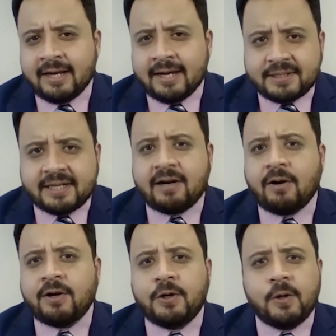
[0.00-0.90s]
traded
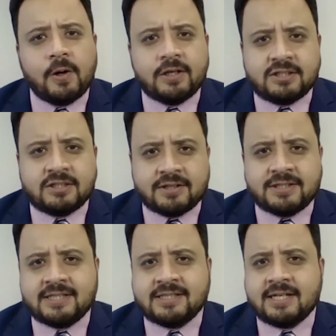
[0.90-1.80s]
on New York Stock
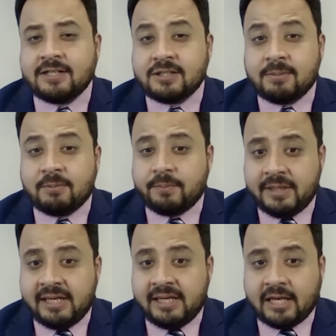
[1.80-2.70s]
Exchange under symbol
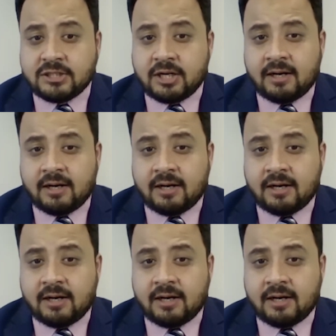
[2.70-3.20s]
BHR,